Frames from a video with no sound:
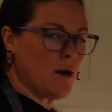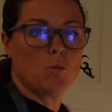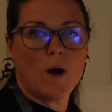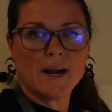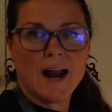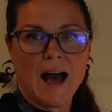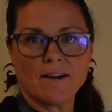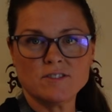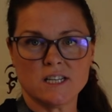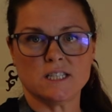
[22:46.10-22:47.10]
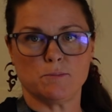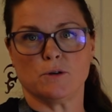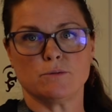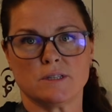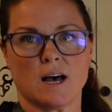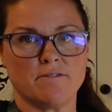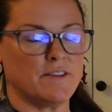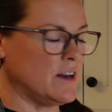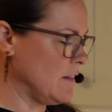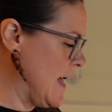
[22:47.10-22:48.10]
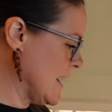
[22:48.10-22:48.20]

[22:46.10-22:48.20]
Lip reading: and 1 1/2 teaspoons of vanilla